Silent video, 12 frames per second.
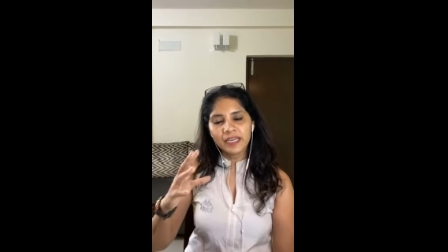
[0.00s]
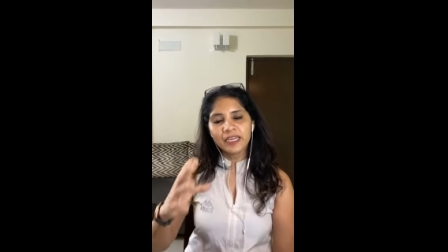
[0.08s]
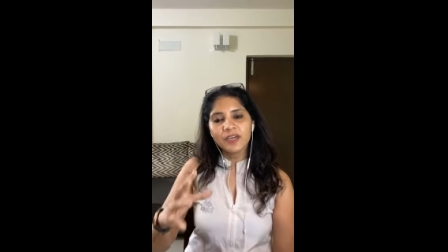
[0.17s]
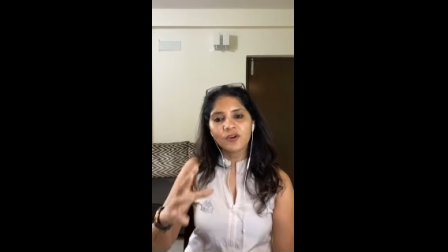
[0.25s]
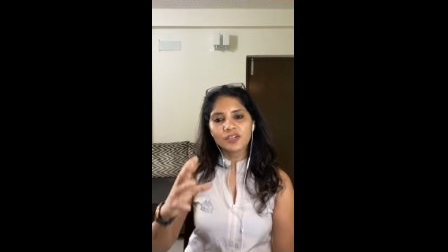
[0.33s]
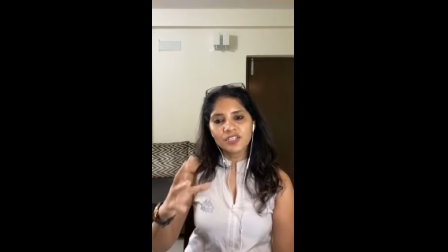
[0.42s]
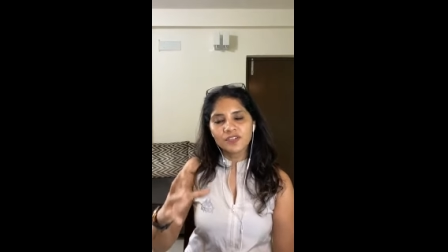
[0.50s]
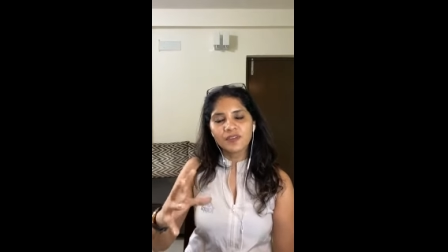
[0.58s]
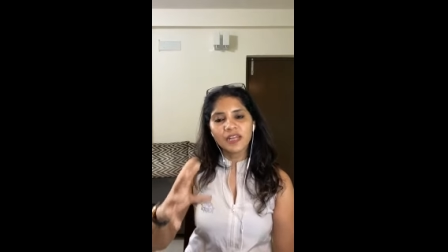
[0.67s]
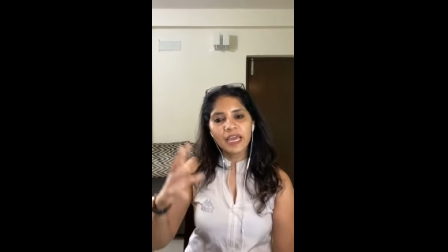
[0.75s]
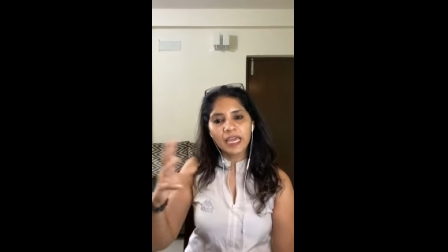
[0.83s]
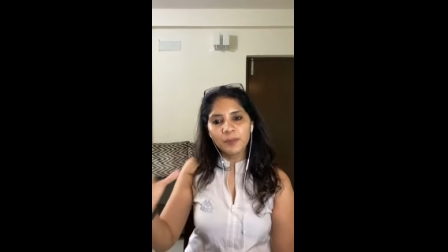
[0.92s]
he or she
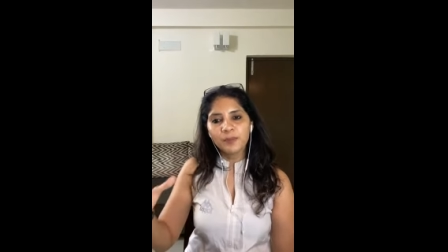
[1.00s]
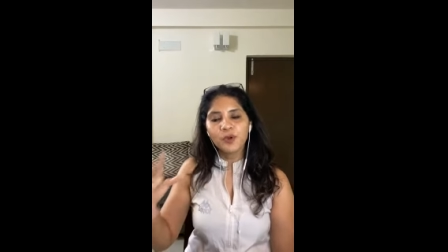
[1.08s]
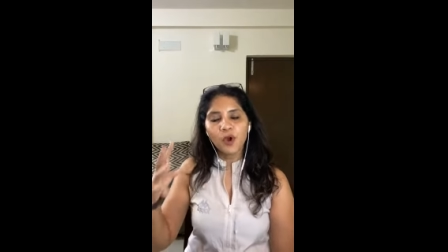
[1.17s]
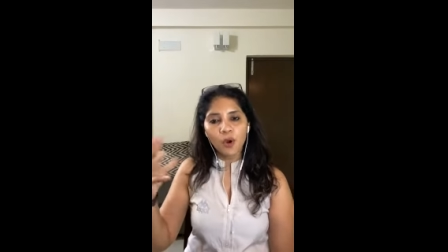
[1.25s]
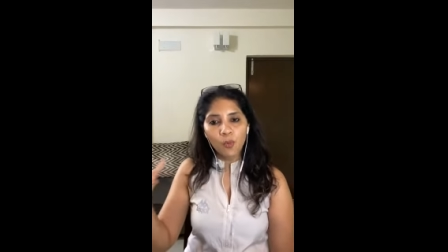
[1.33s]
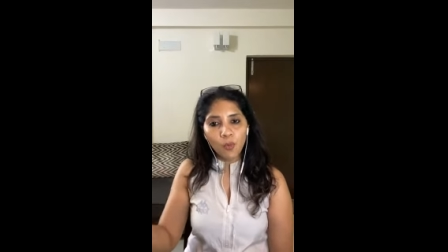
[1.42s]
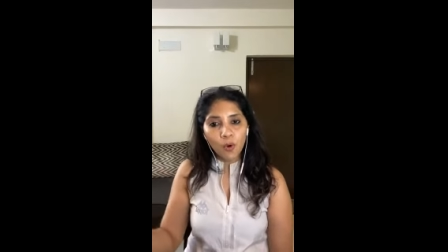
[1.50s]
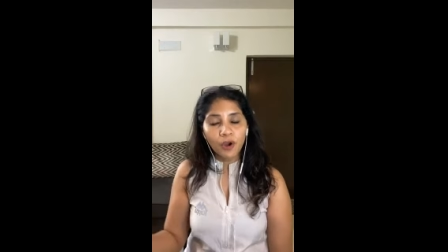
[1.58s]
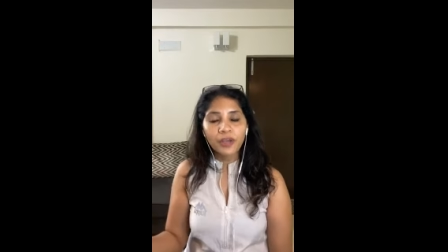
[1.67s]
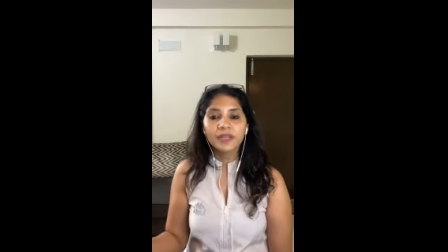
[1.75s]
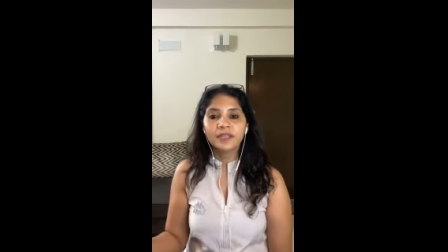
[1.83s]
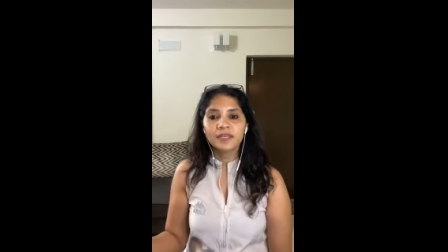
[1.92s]
will help you
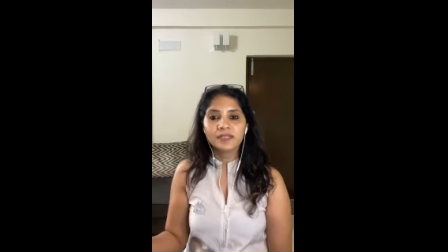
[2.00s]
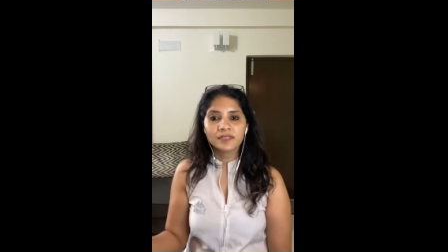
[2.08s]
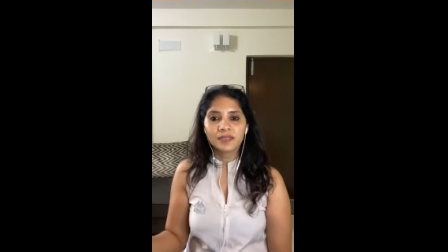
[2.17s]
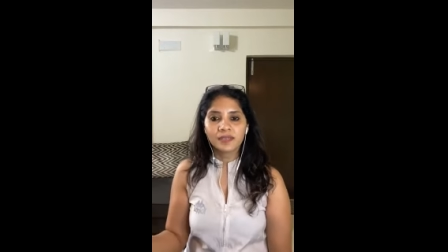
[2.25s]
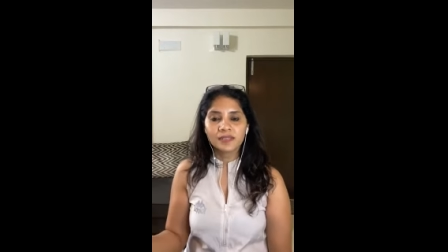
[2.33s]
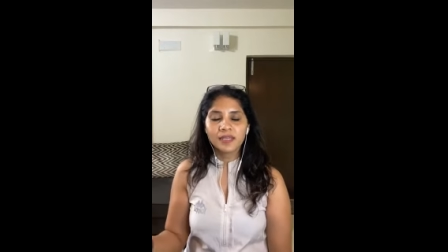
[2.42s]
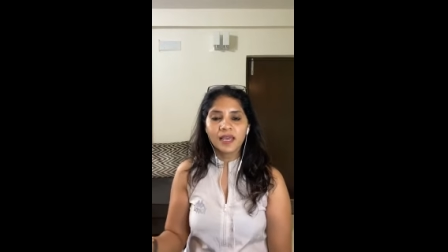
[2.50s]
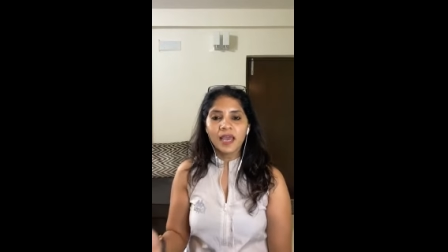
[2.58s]
avoid these things